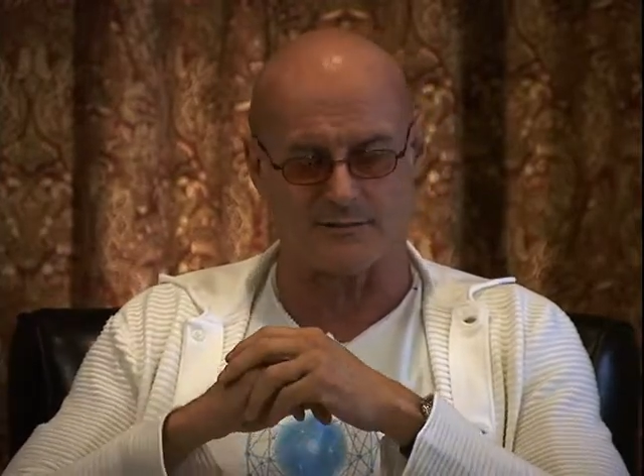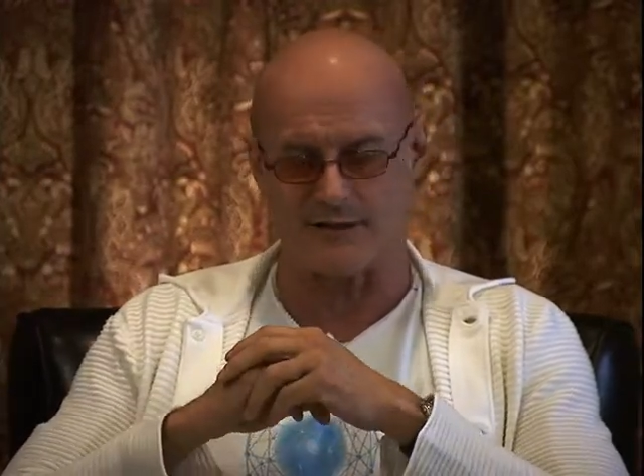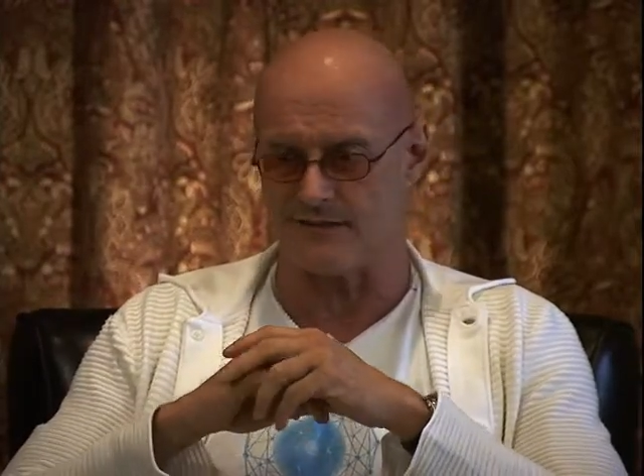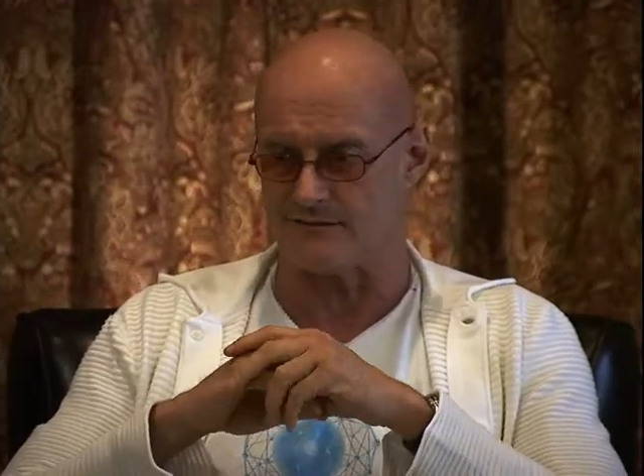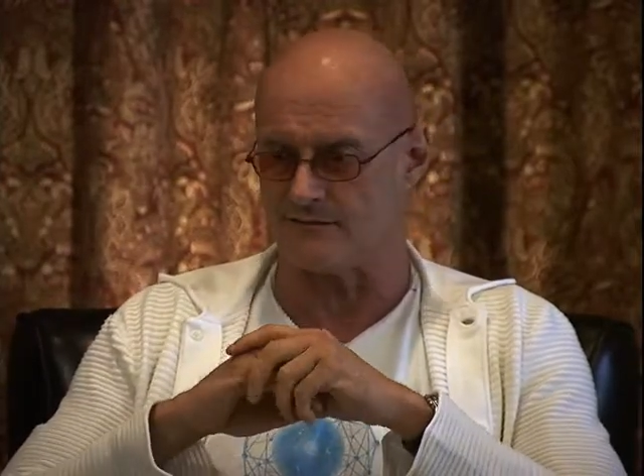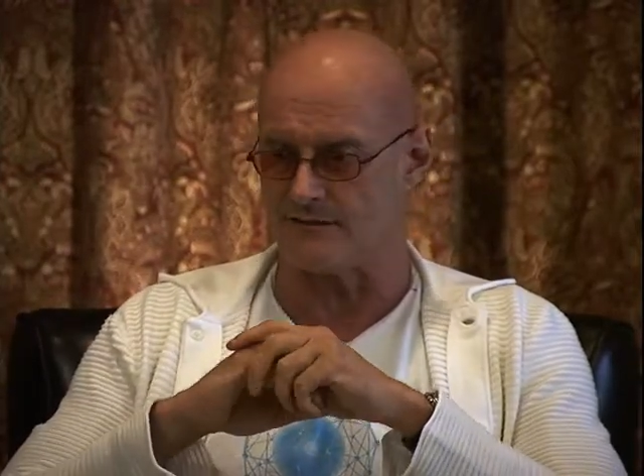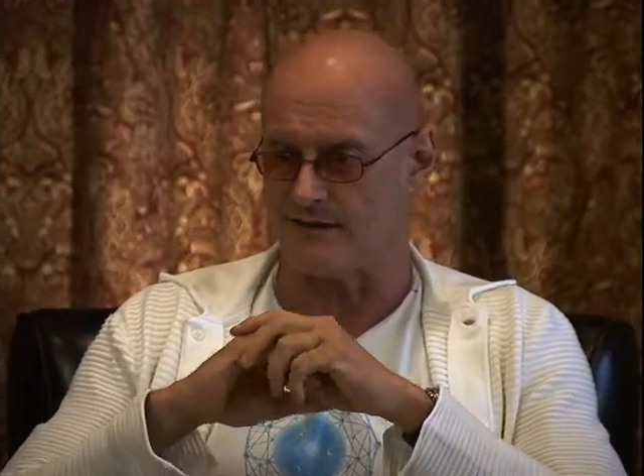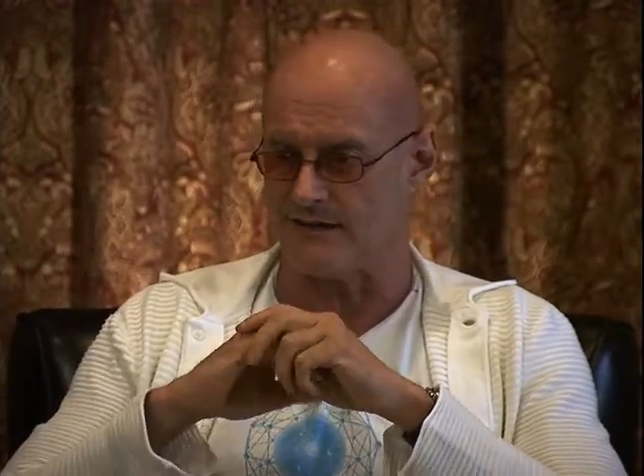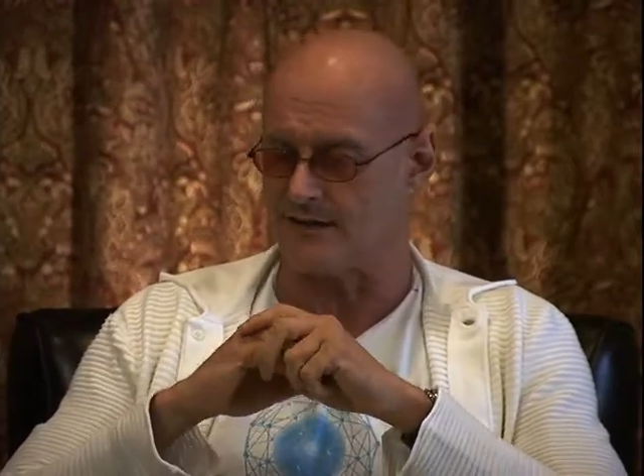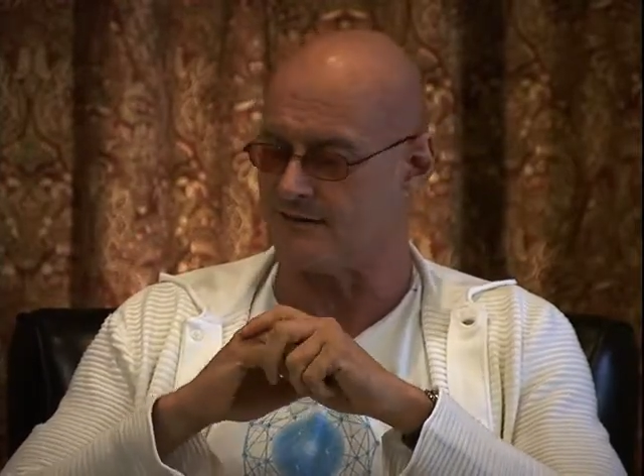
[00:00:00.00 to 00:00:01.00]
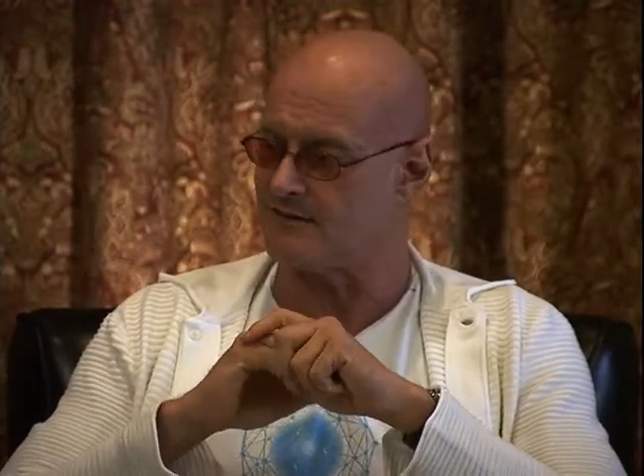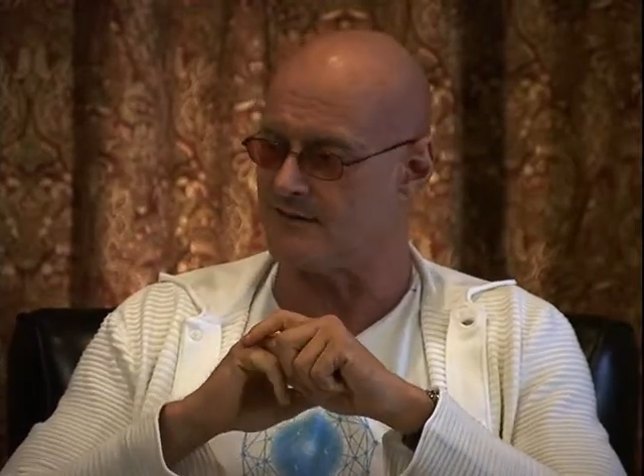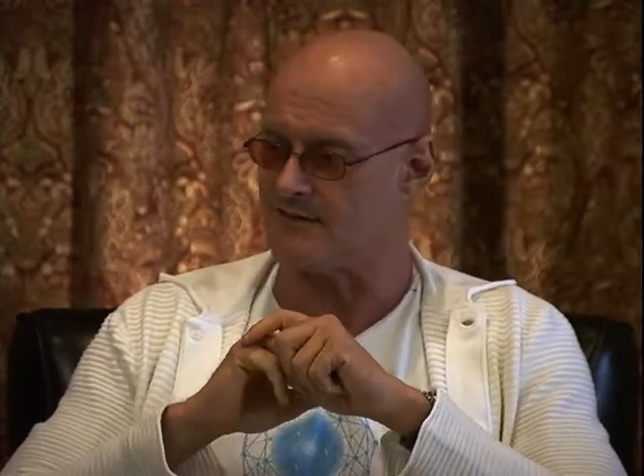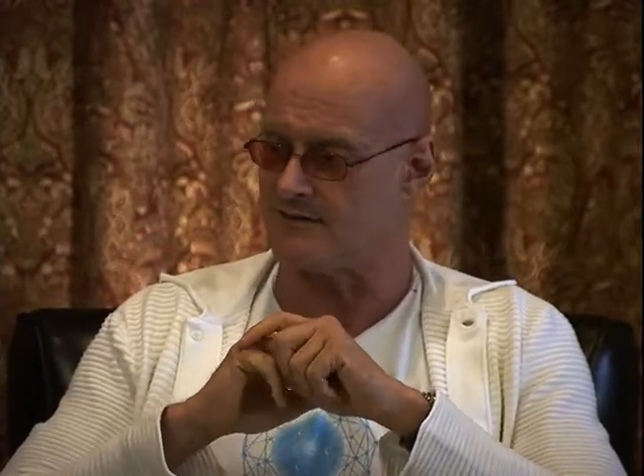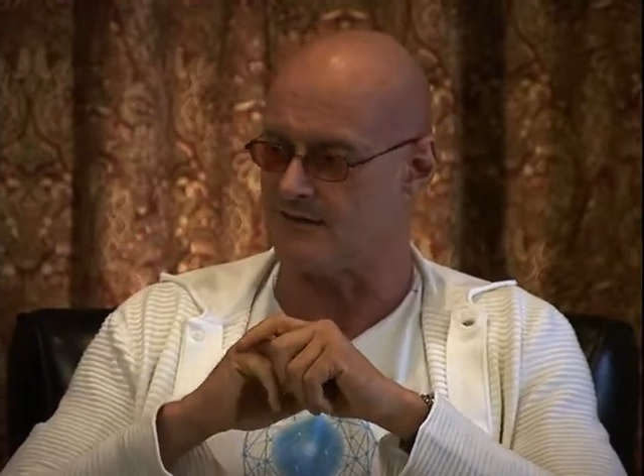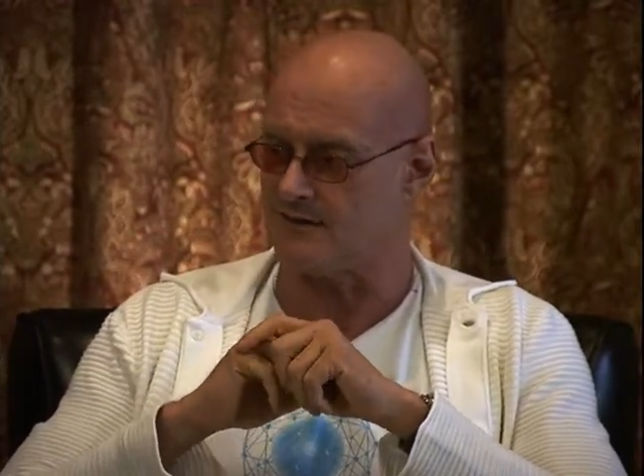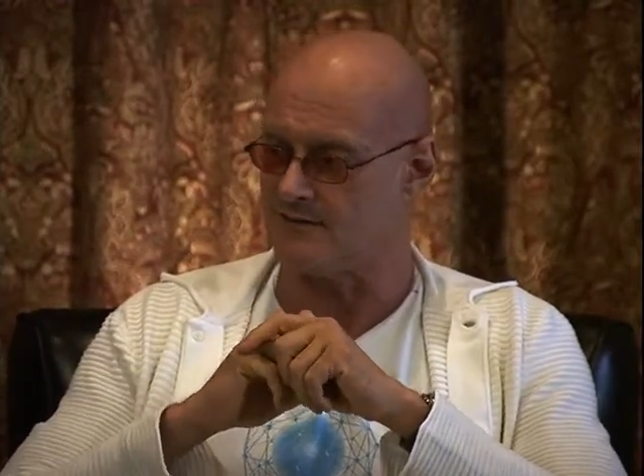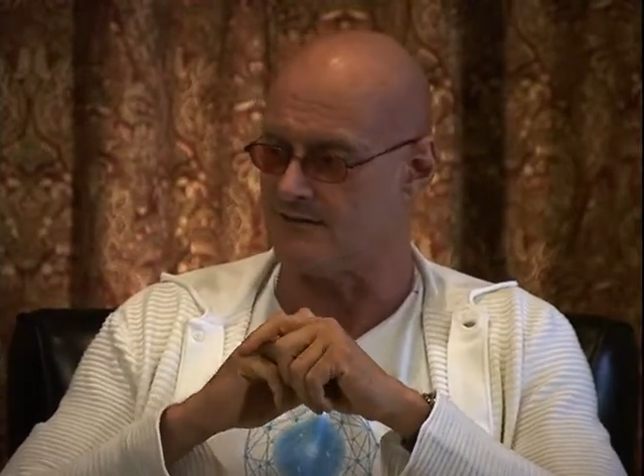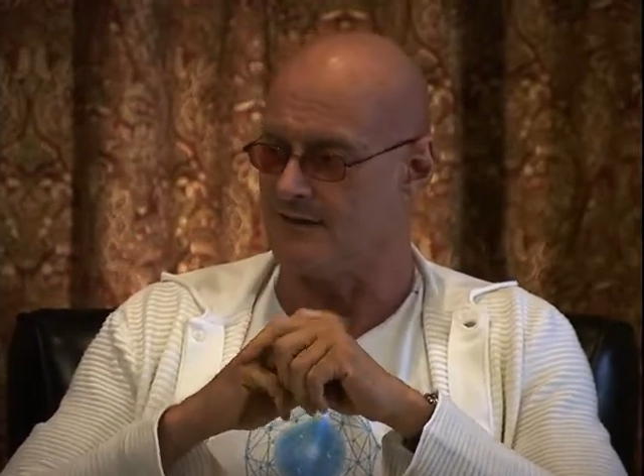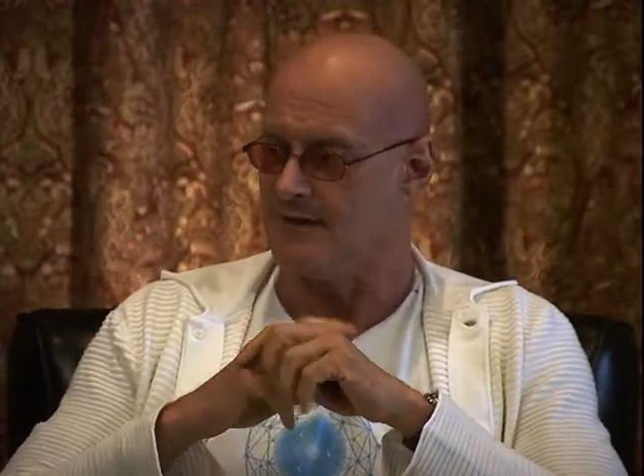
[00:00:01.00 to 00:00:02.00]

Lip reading: about, all that stuff.